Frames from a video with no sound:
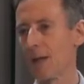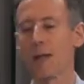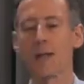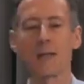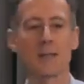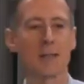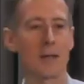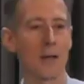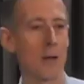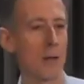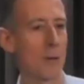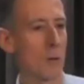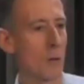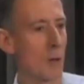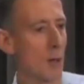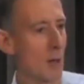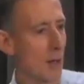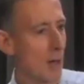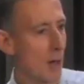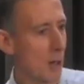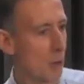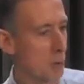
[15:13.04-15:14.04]

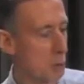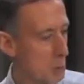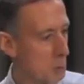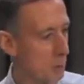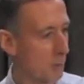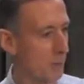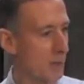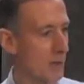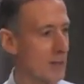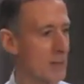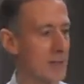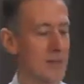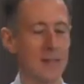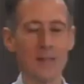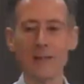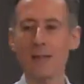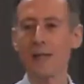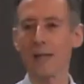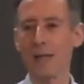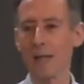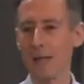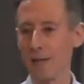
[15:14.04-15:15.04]
So a group of
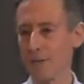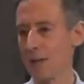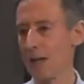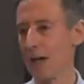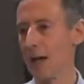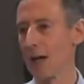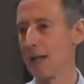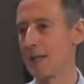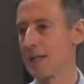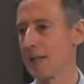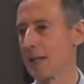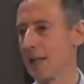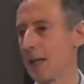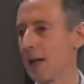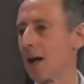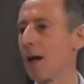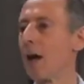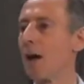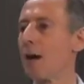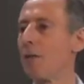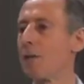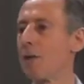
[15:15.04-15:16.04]
us hit on the idea
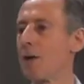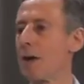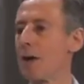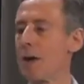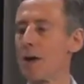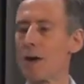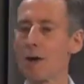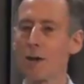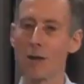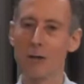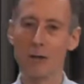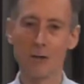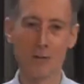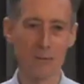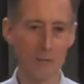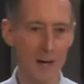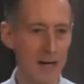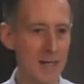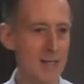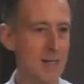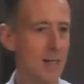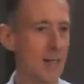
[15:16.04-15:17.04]
of
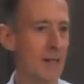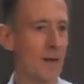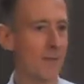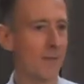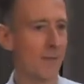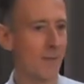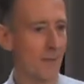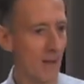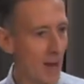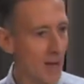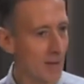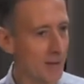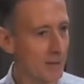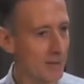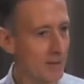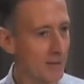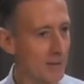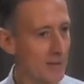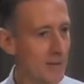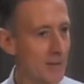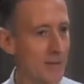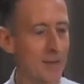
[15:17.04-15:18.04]
creating a
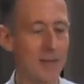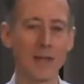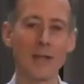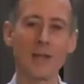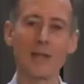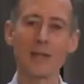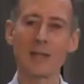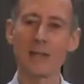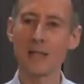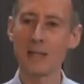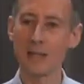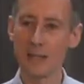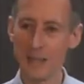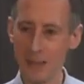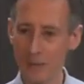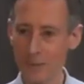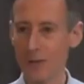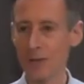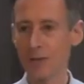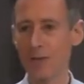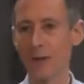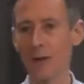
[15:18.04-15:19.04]
fund to
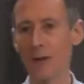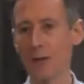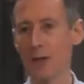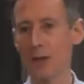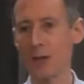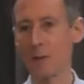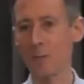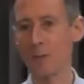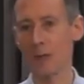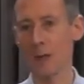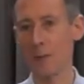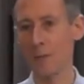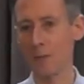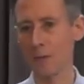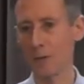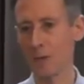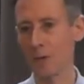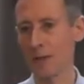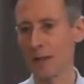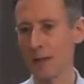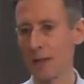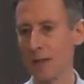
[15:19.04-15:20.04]
give scholarships to
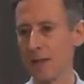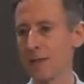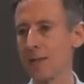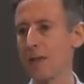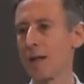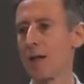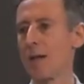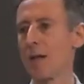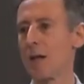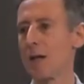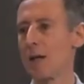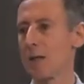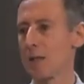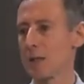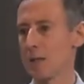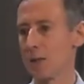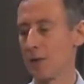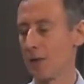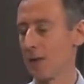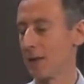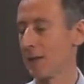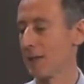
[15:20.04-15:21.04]
Aboriginal kids
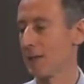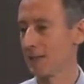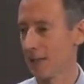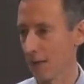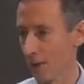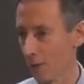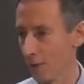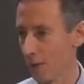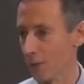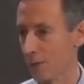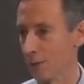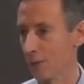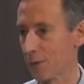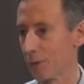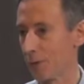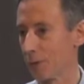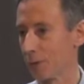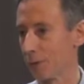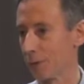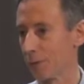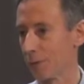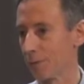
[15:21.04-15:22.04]
so they could stay on at
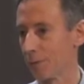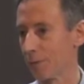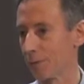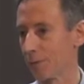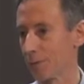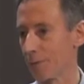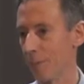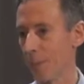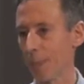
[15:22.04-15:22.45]
school,